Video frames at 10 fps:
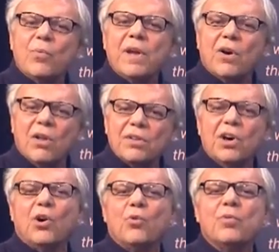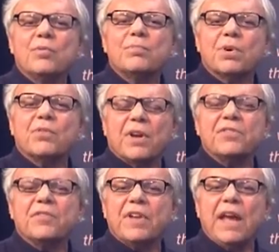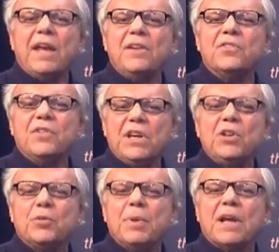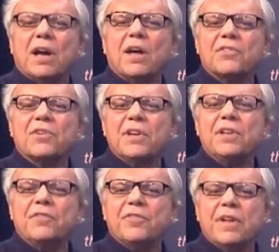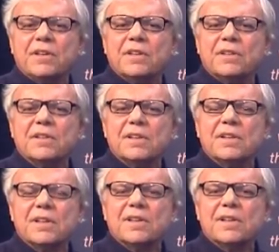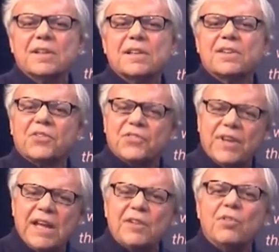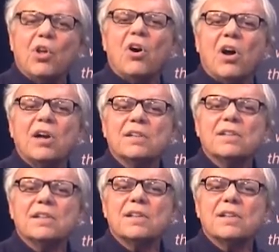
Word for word: We all know progressive gains need to be constantly defended. The state of law,